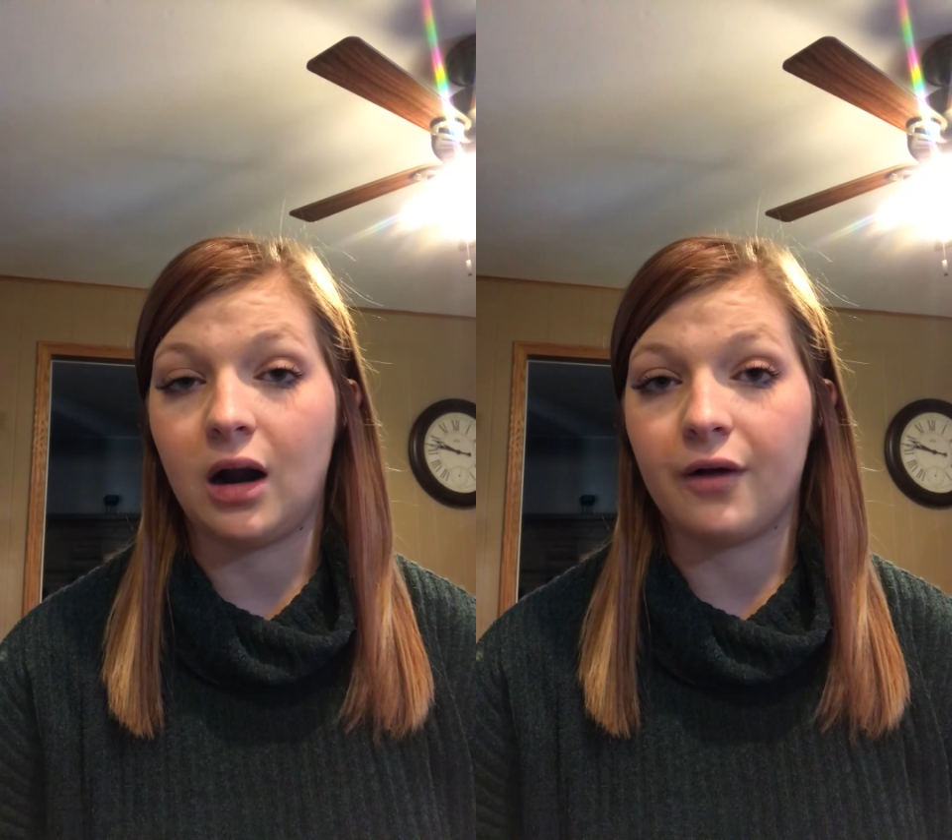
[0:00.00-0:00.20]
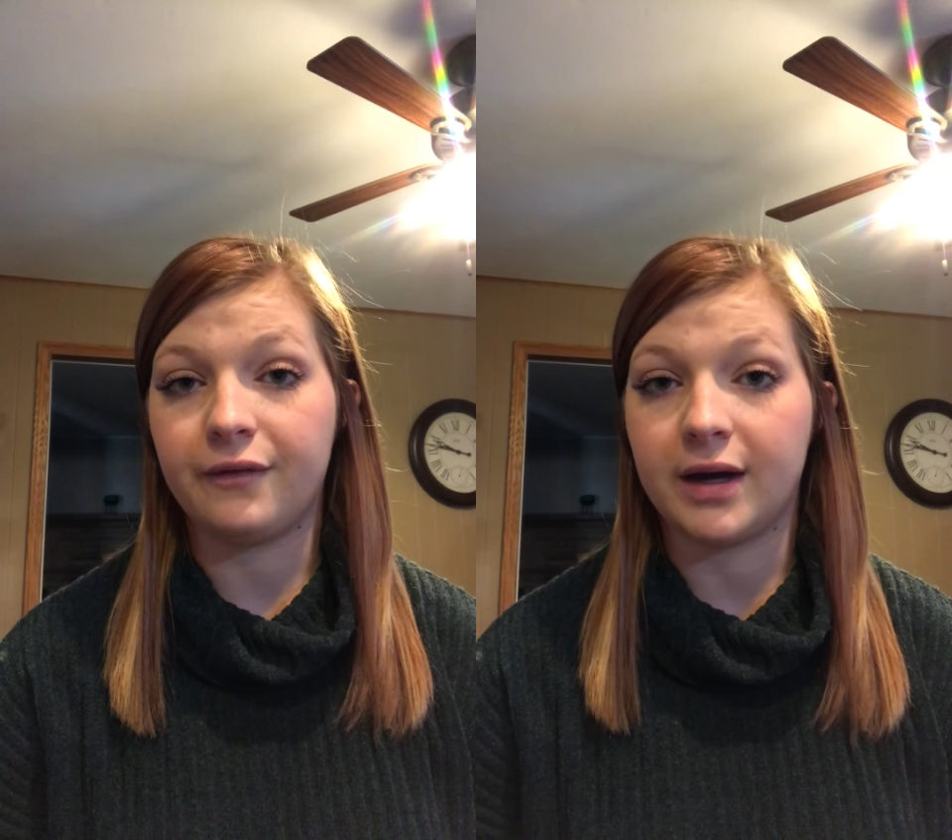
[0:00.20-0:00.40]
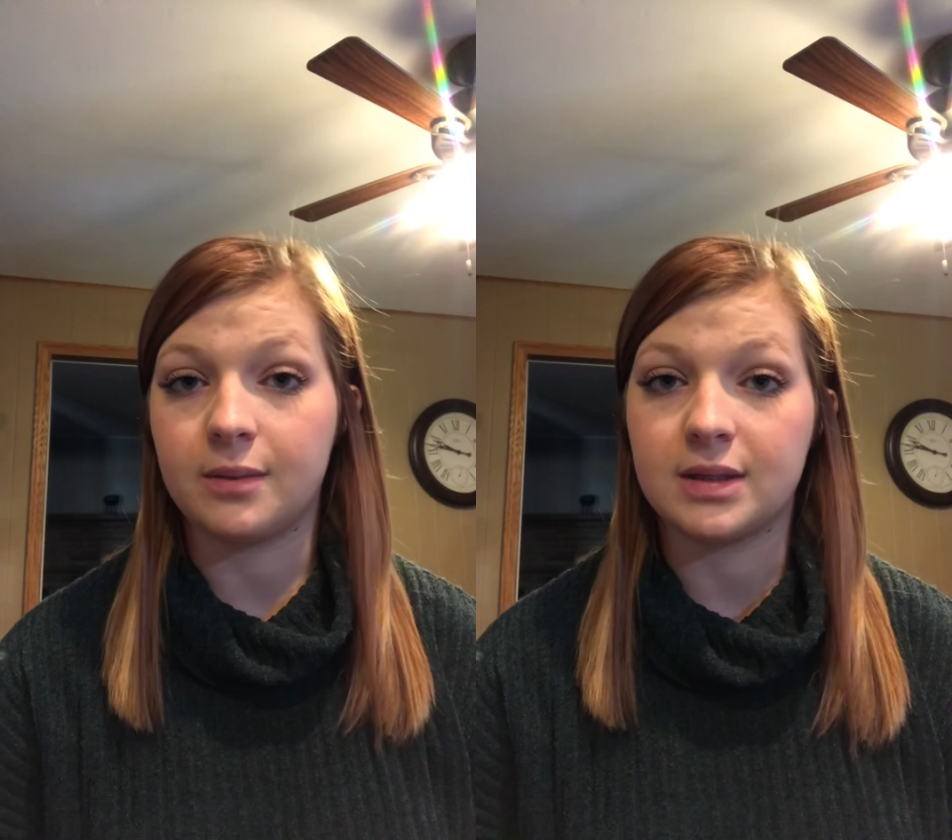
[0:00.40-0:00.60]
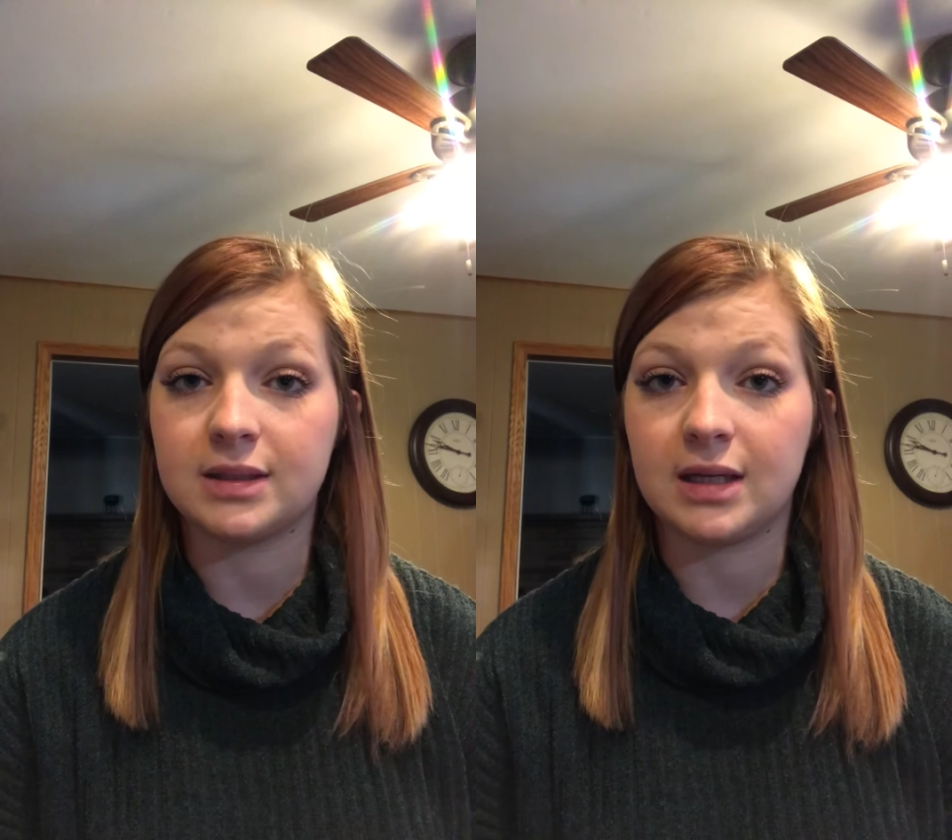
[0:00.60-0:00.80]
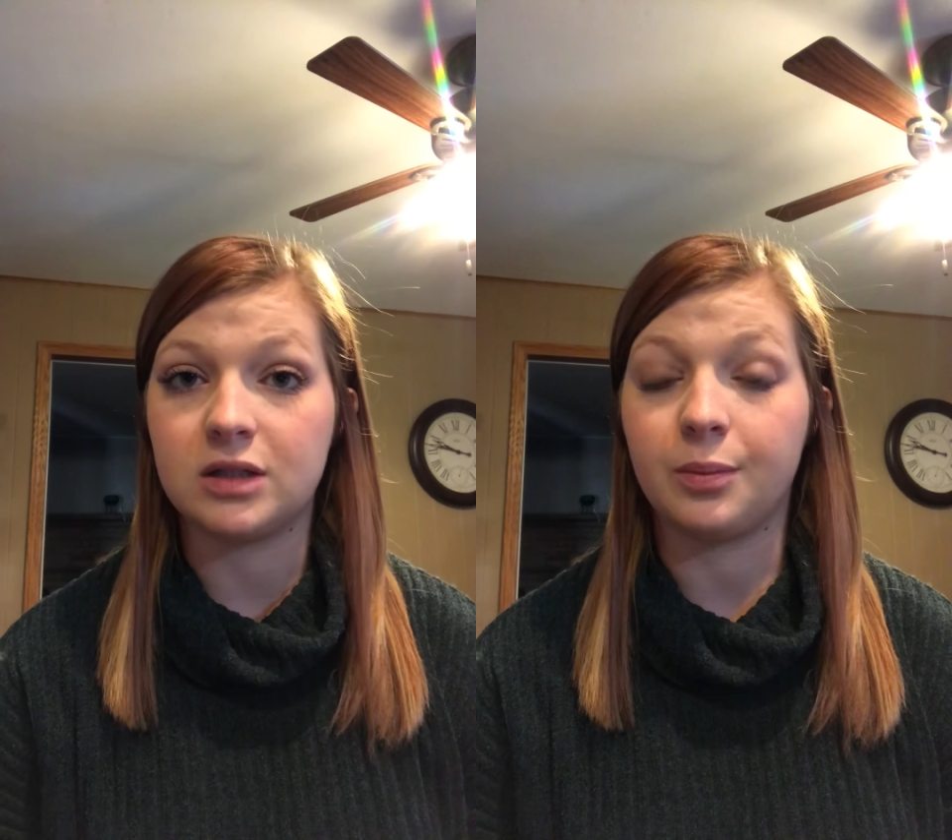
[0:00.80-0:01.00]
enough vitamin
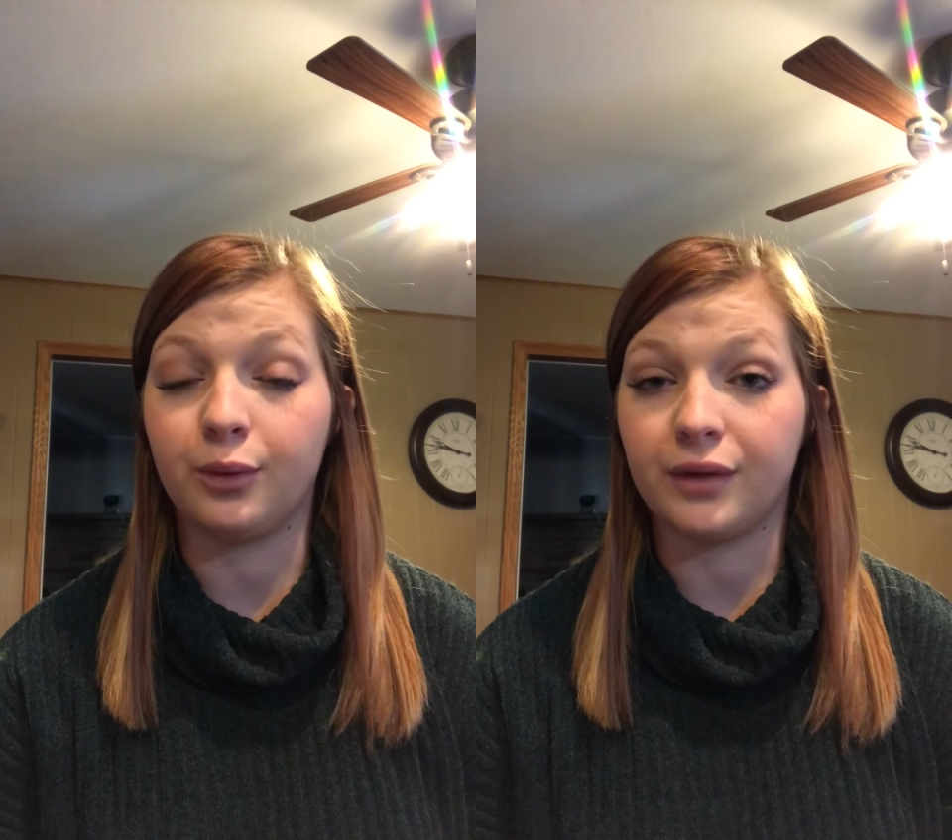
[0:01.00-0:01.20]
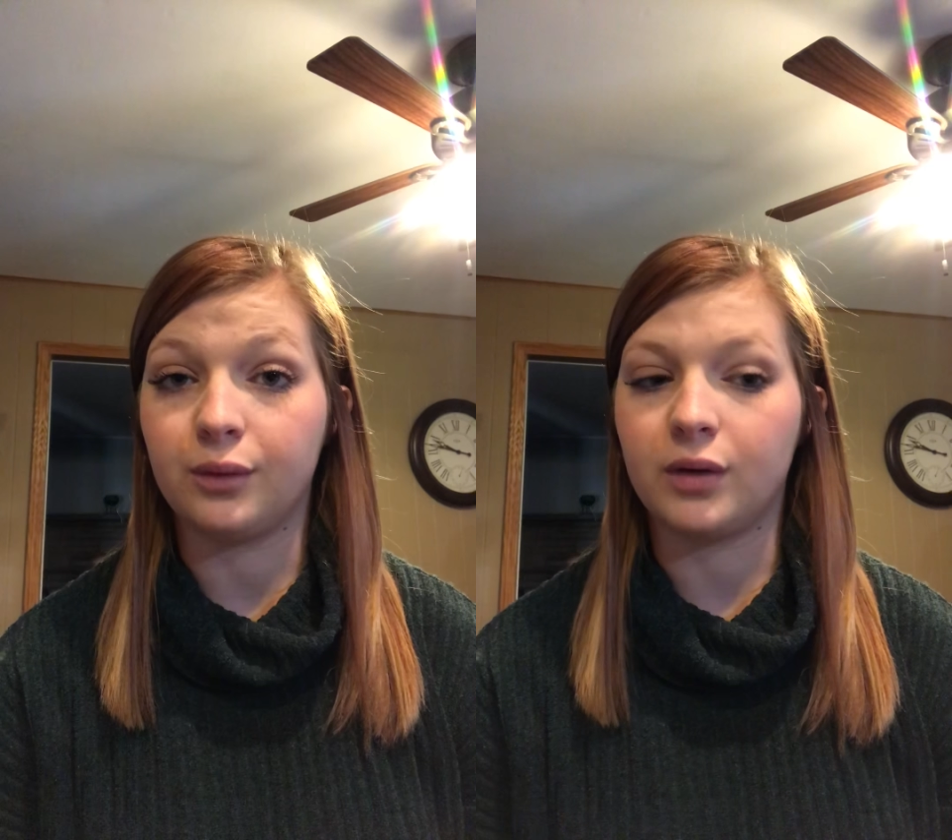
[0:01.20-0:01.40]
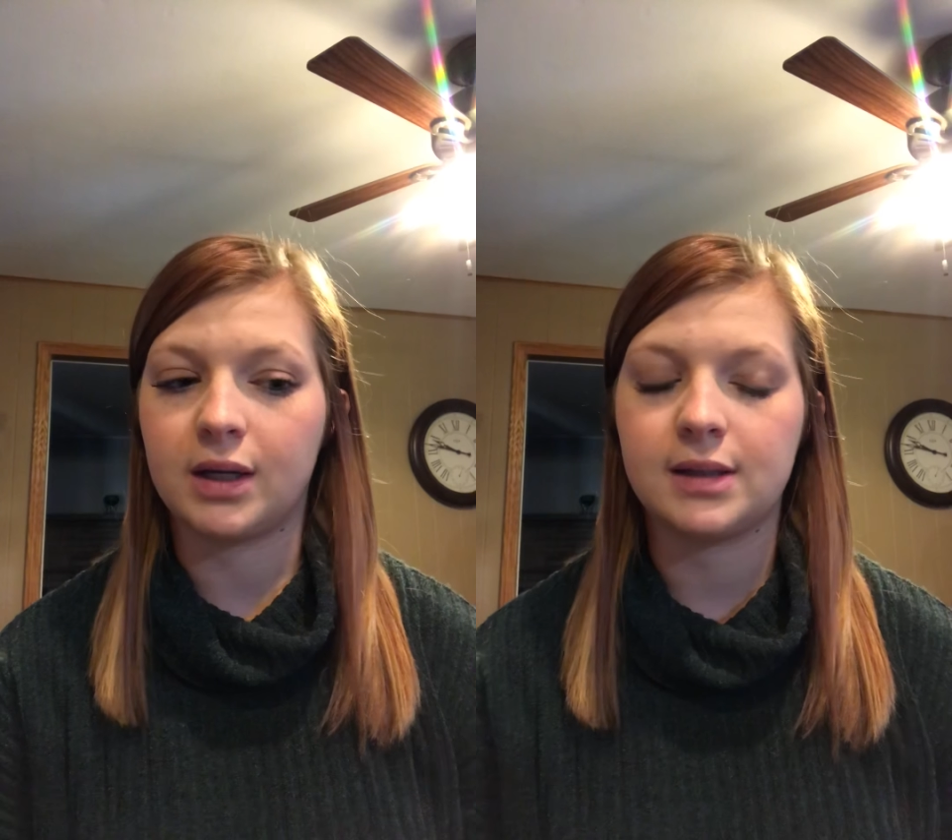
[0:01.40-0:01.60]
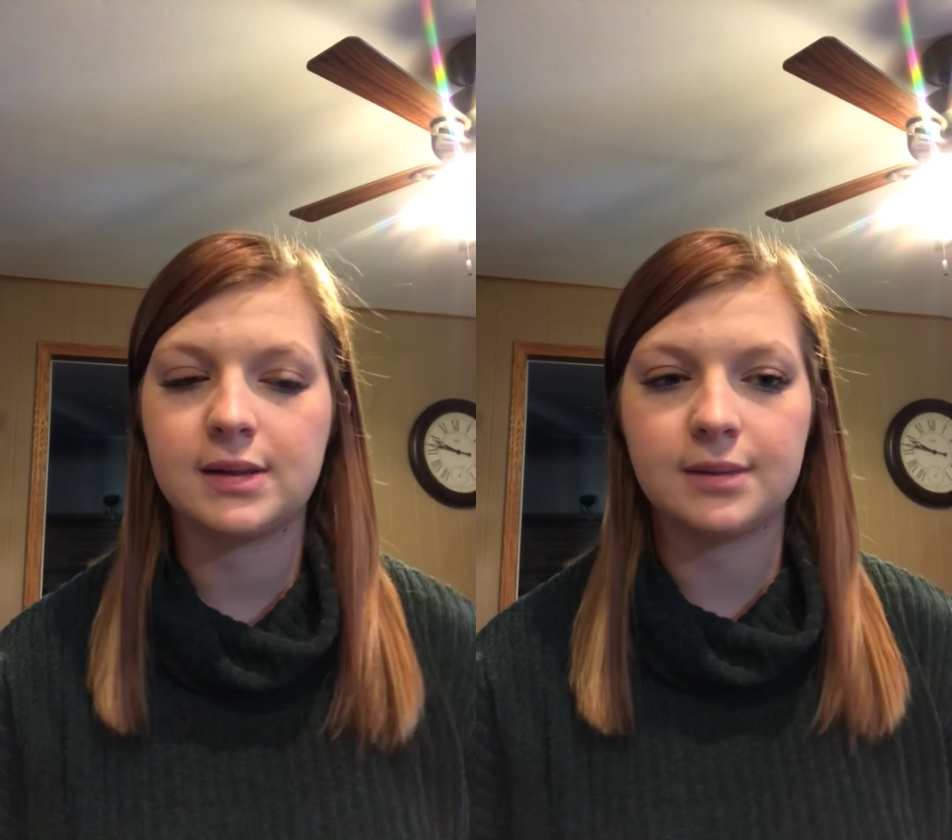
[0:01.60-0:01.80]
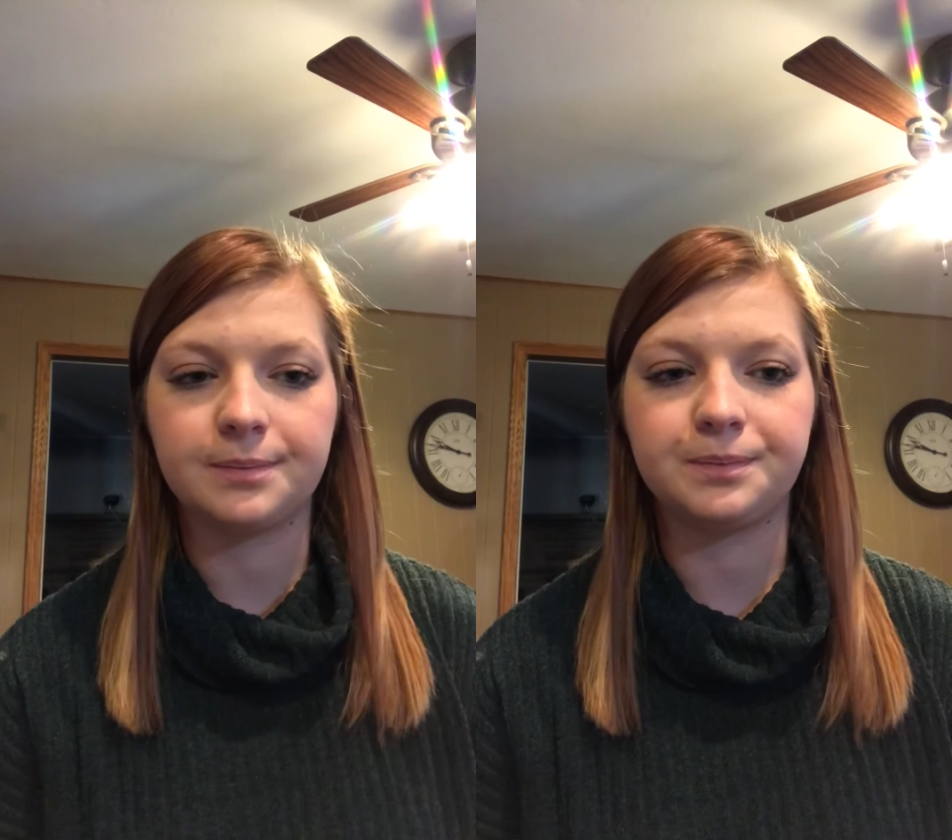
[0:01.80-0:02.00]
D to prevent
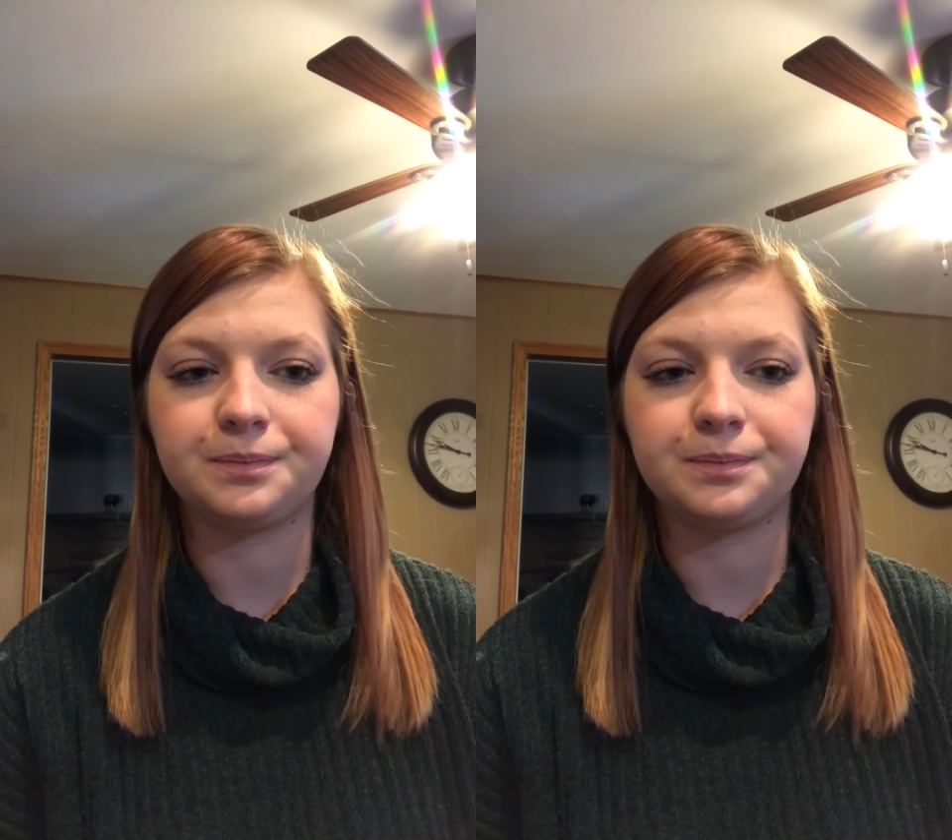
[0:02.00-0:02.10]
rickets.